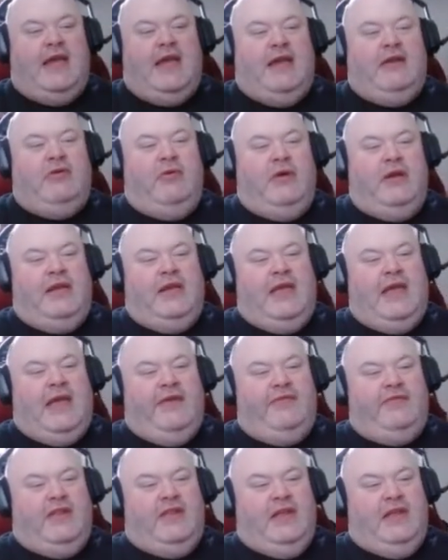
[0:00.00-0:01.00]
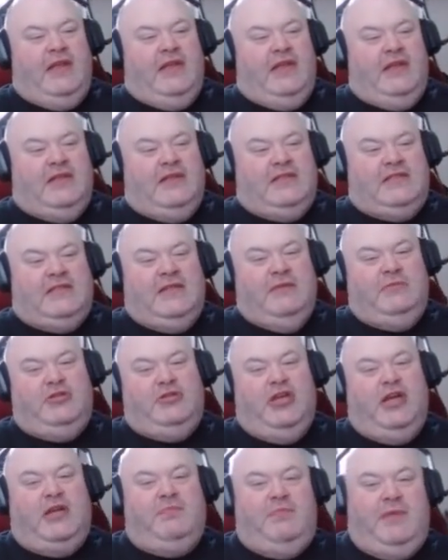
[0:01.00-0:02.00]
I don't want to have to
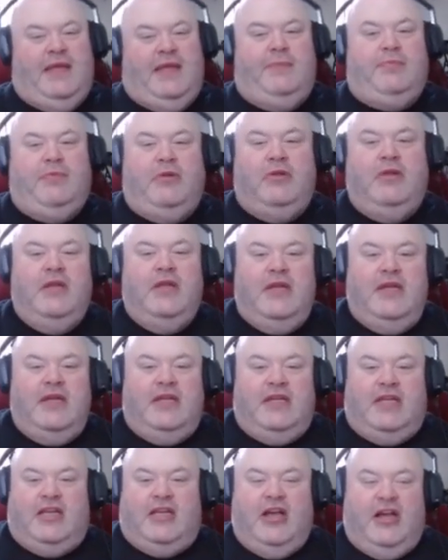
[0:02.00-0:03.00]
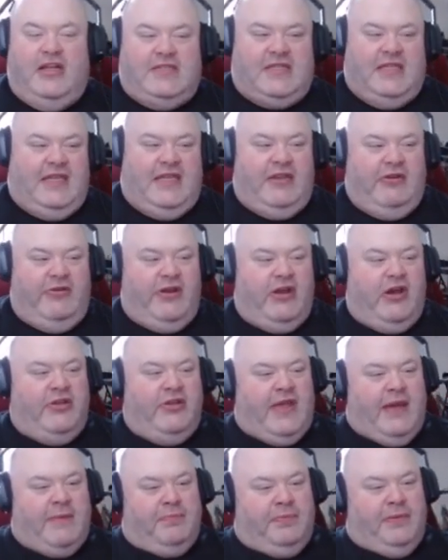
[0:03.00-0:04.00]
subject people to constantly hearing all
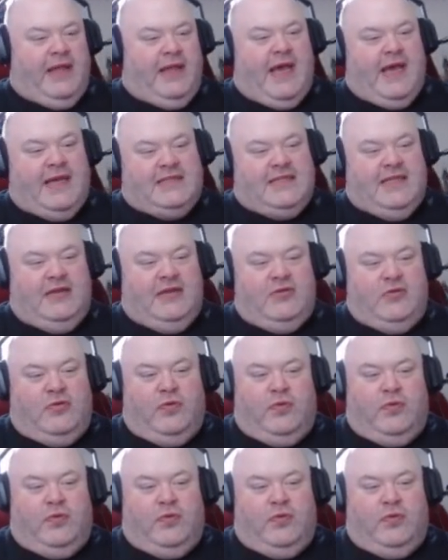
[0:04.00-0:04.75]
that plastic,